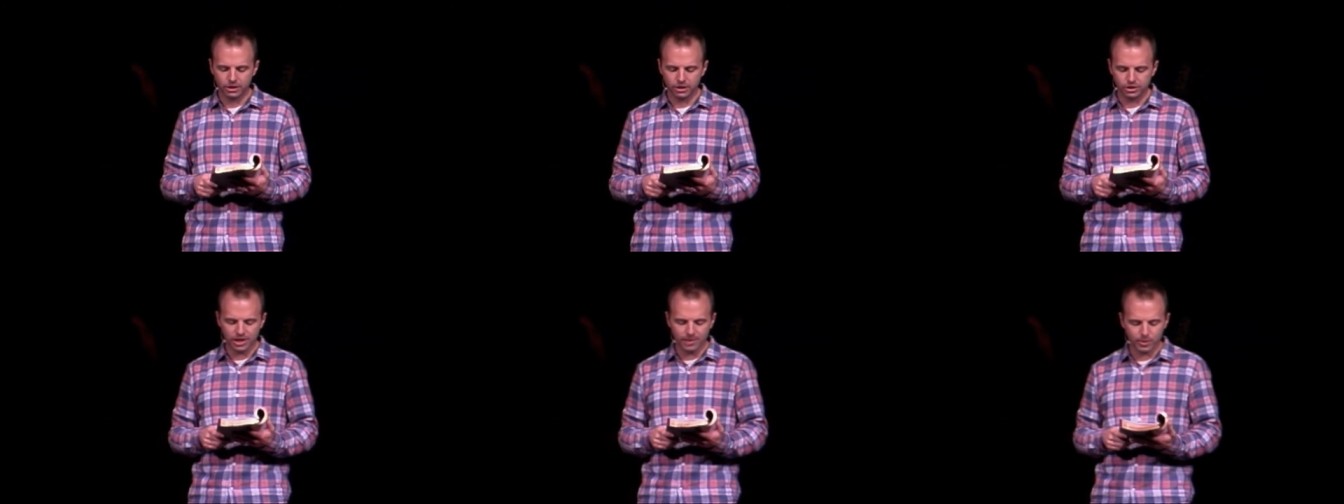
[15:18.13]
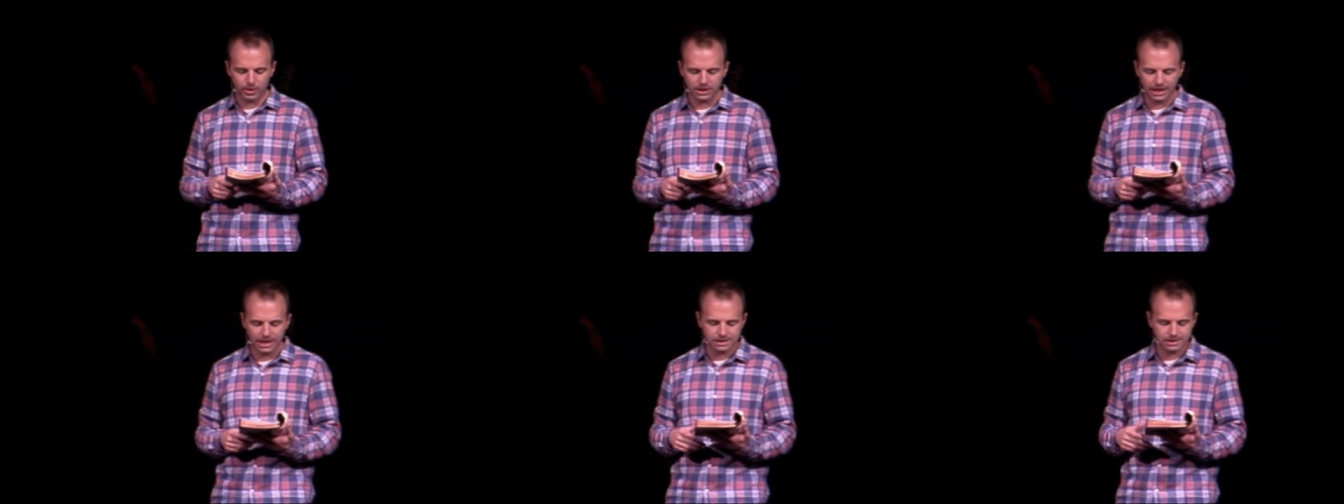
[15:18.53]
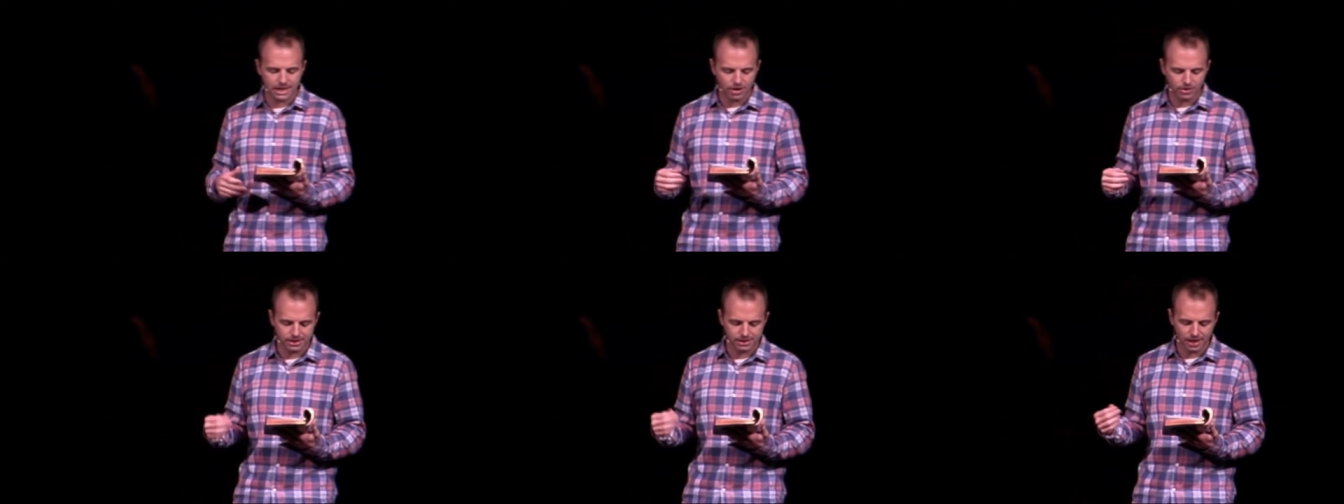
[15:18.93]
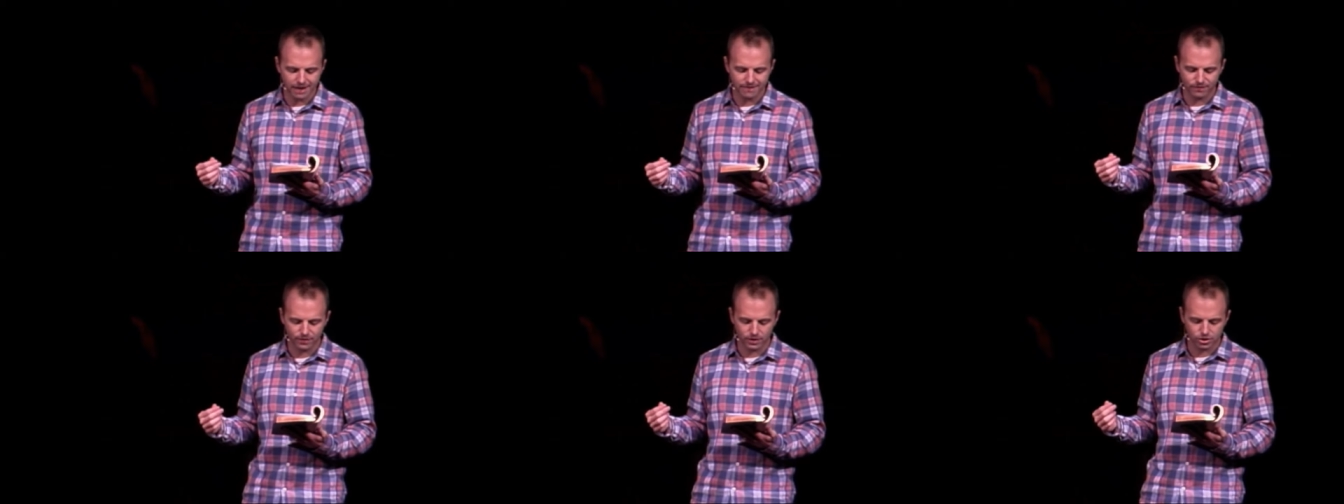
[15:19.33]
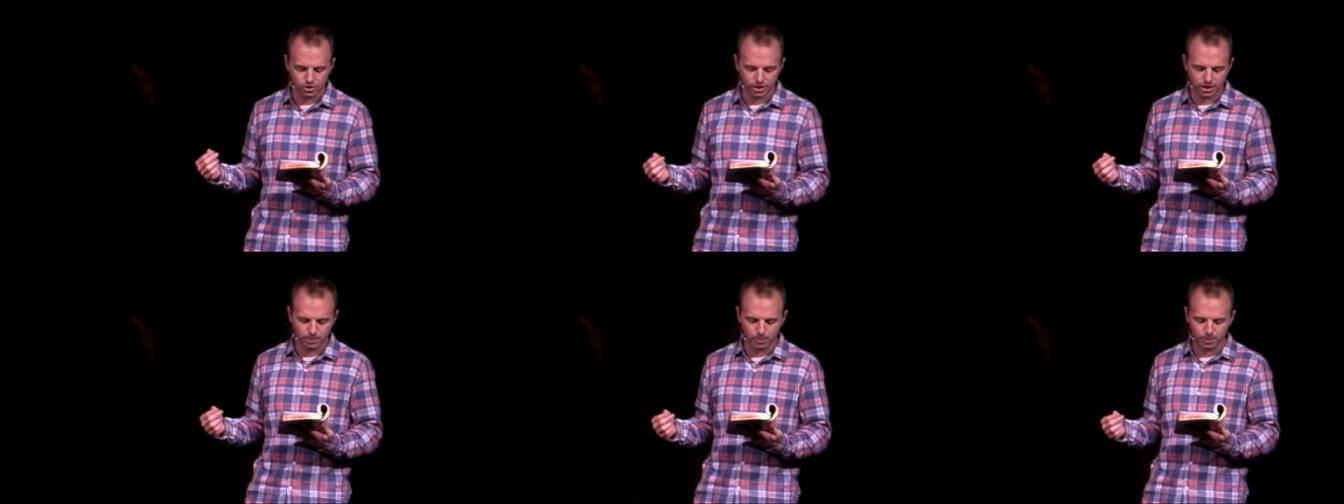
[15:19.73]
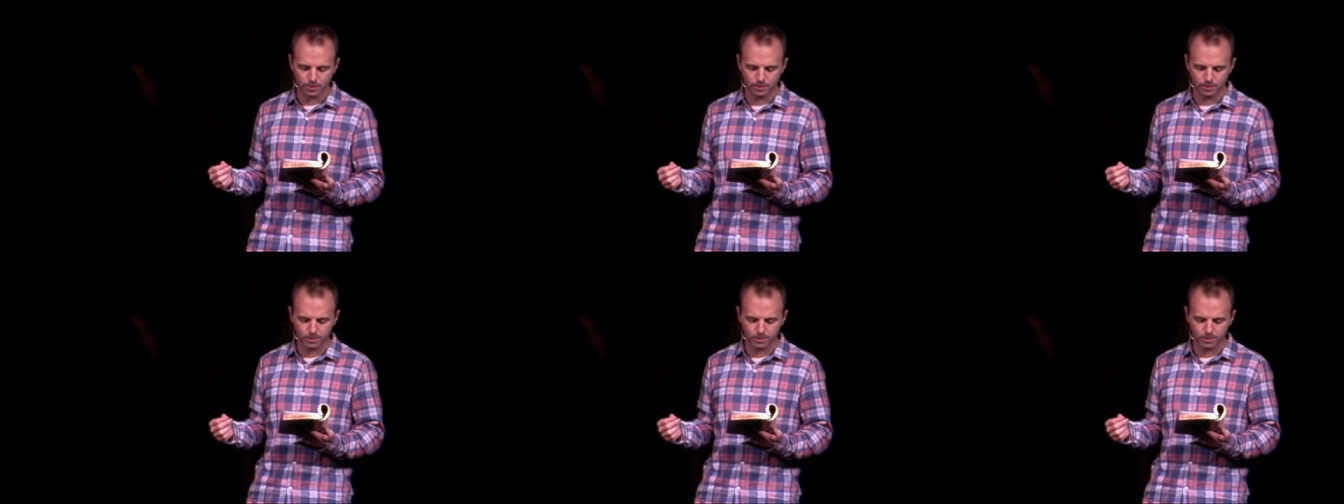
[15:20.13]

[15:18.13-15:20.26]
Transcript: good shepherd lays down his life for the sheep.